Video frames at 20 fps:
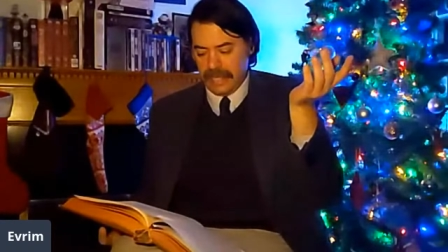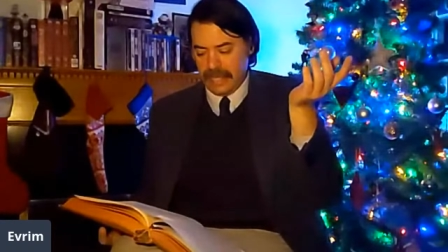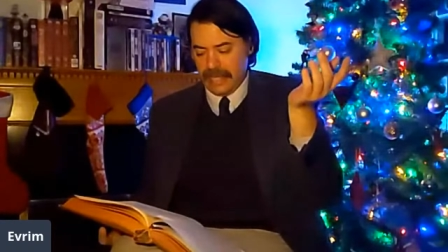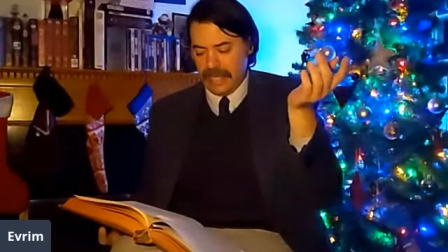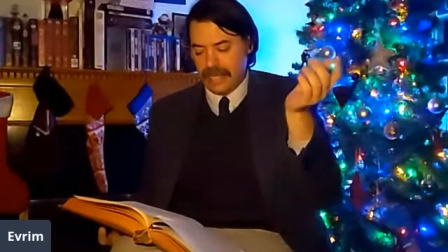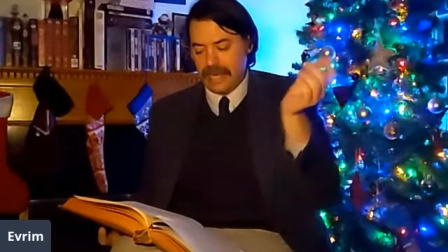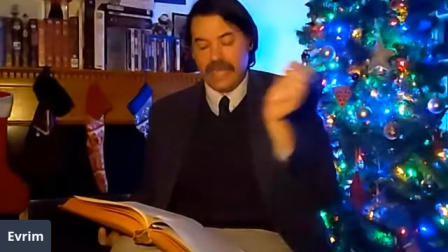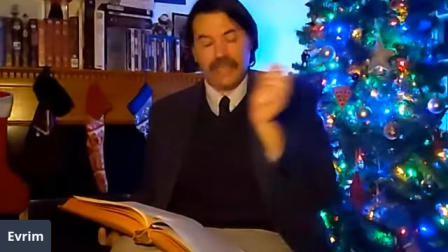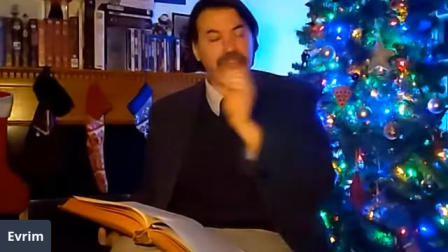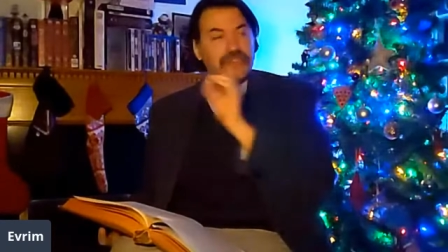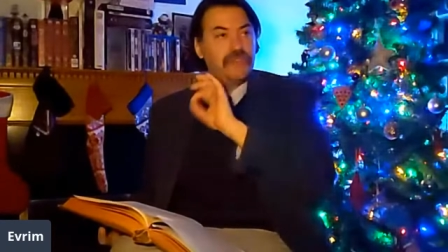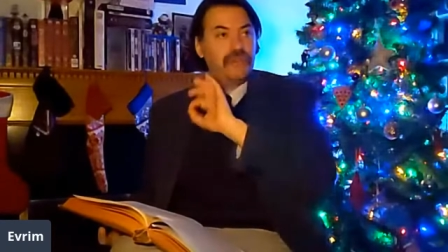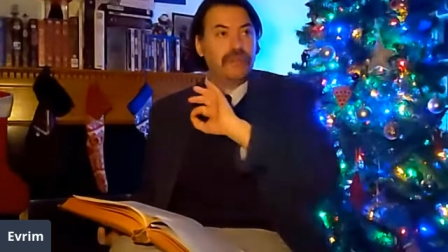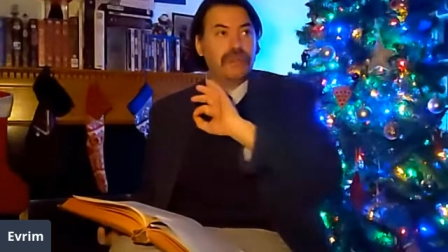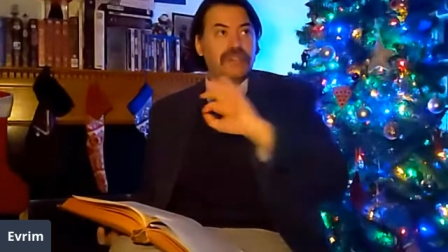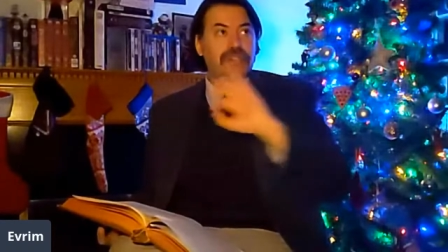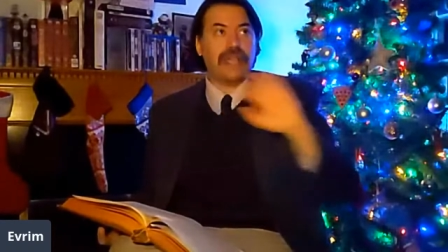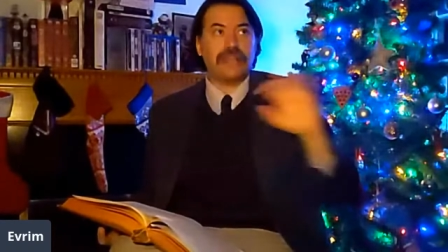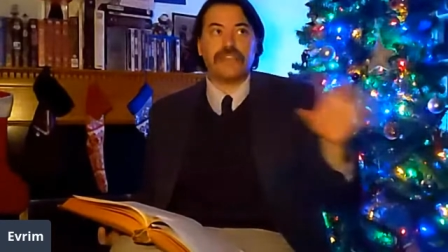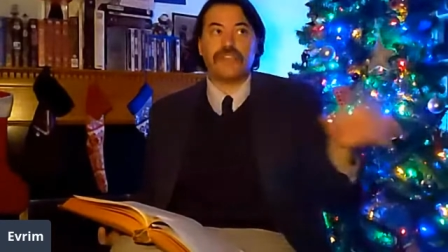And as soon
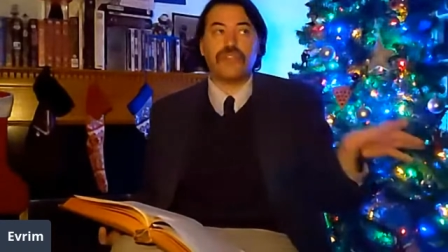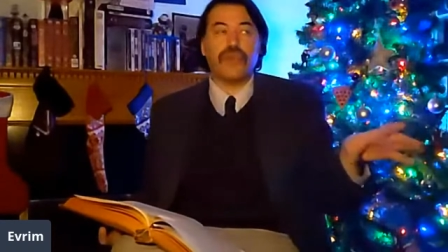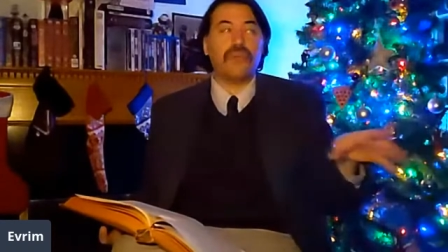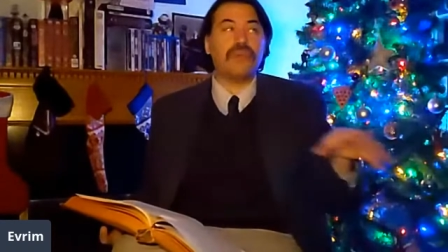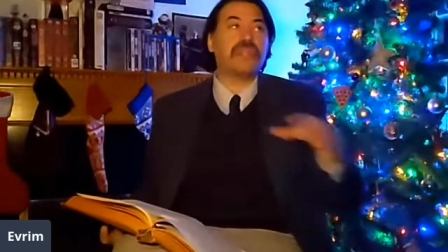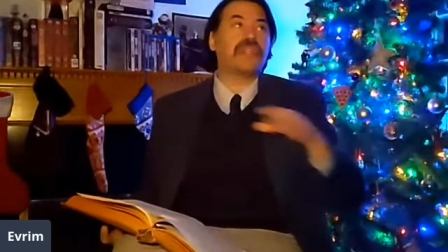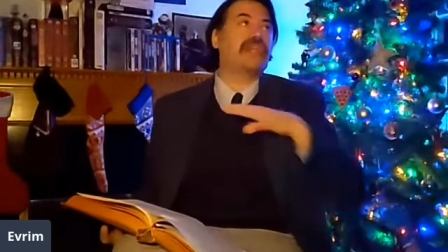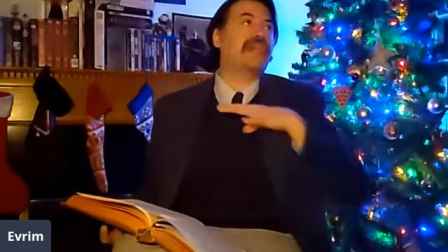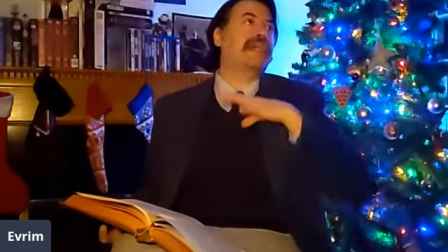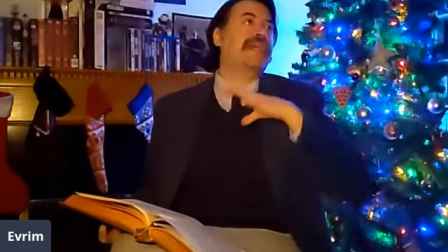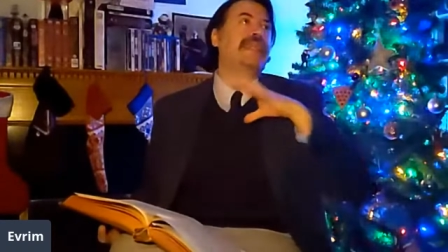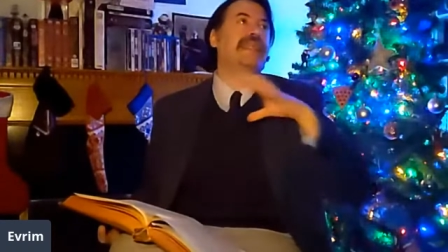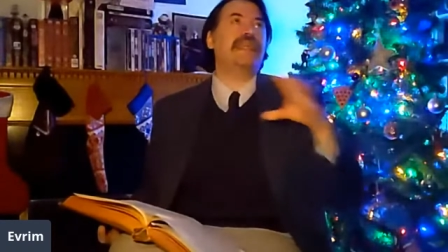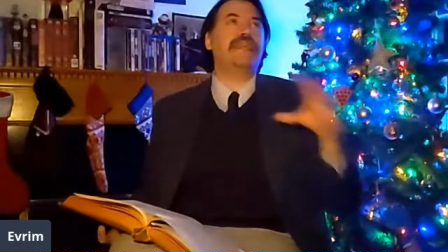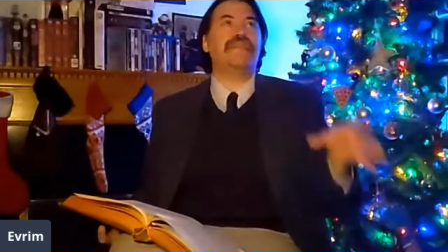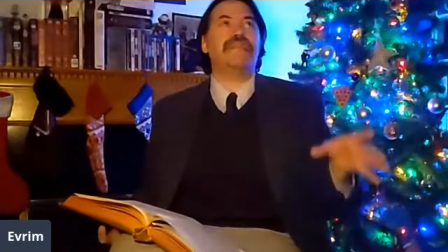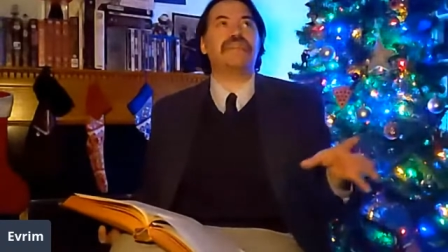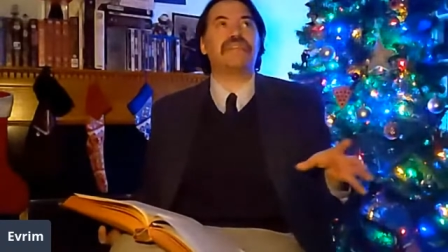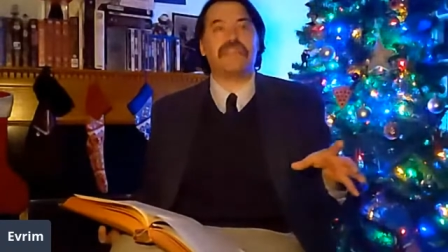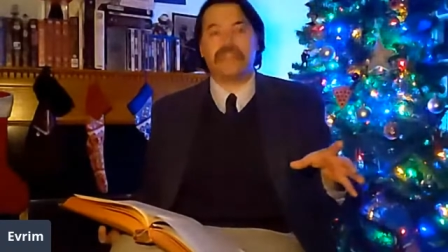as I saw it
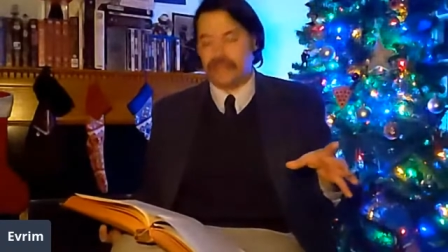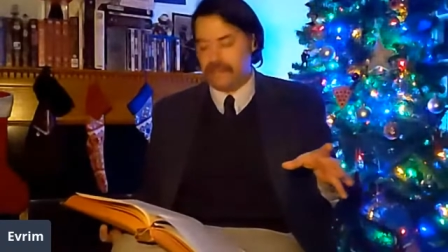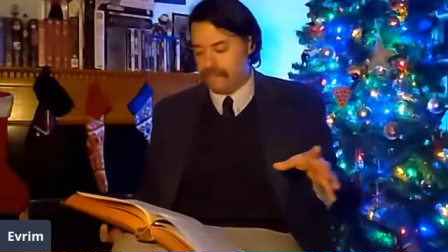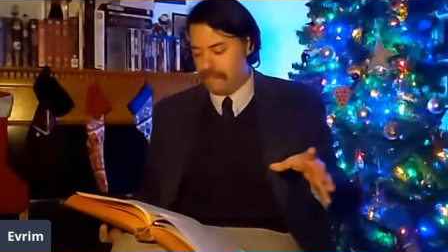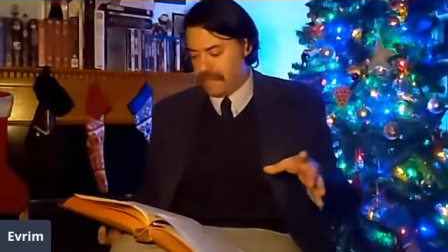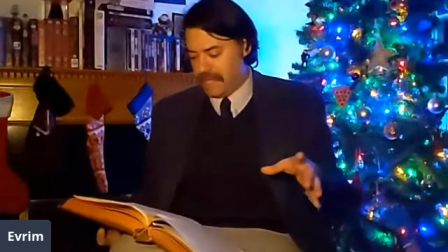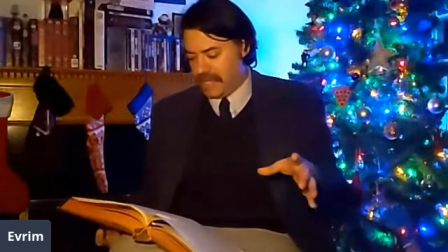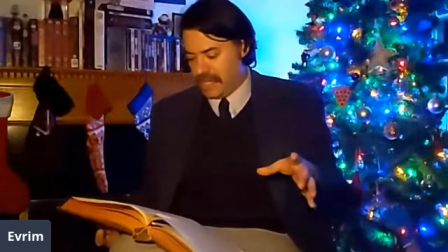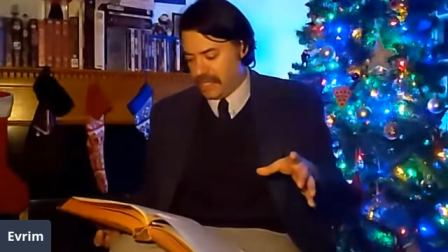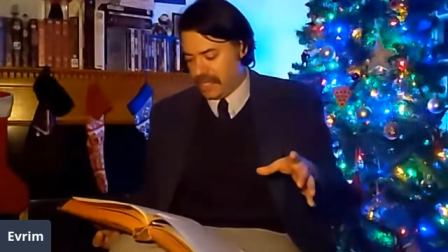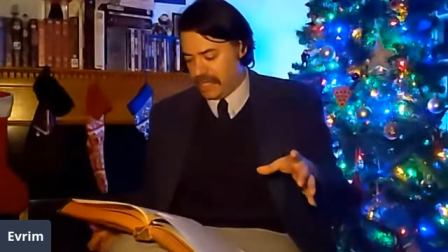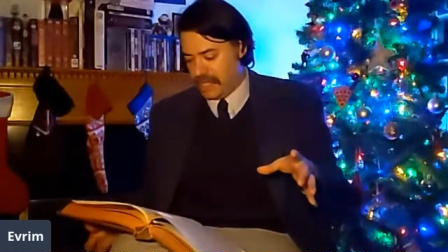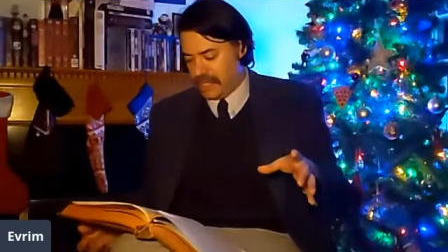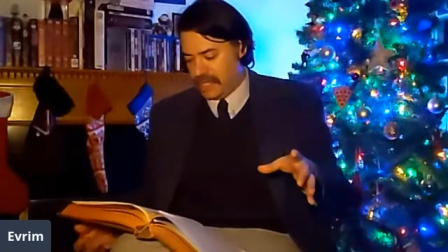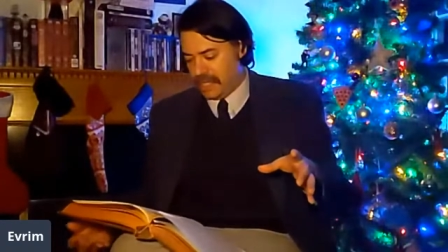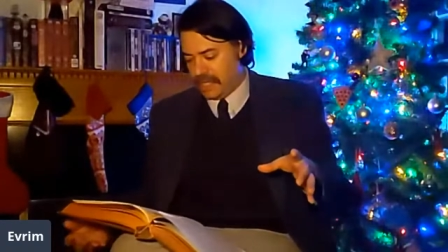clear as can be,